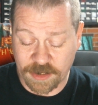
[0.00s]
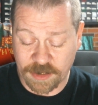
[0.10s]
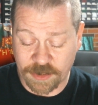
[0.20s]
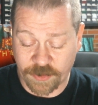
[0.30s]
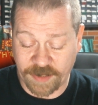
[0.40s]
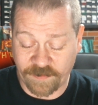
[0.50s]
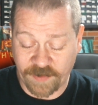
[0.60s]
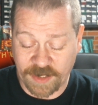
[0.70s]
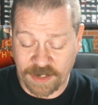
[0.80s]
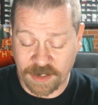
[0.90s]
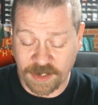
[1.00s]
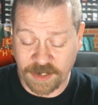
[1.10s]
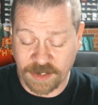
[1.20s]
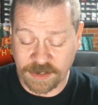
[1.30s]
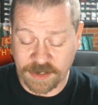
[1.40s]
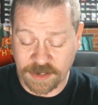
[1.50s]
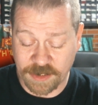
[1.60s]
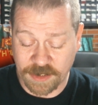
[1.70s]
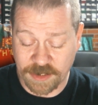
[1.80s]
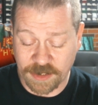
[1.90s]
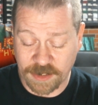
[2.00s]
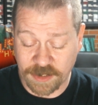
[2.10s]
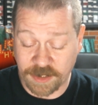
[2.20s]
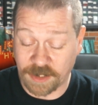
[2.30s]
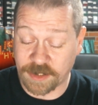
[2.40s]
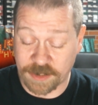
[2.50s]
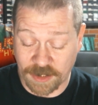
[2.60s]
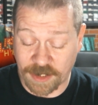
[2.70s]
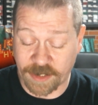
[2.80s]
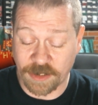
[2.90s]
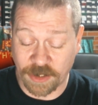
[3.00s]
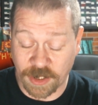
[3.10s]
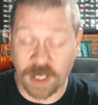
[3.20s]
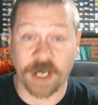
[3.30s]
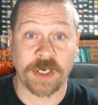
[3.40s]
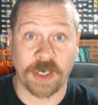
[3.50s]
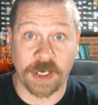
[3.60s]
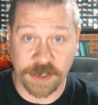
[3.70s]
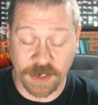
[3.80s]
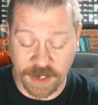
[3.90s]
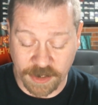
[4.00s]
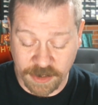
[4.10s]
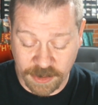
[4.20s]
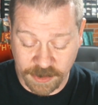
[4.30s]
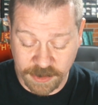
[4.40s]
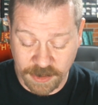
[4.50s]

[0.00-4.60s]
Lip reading: Green fairies. Yes, it's a lot of cards, a lot of cards.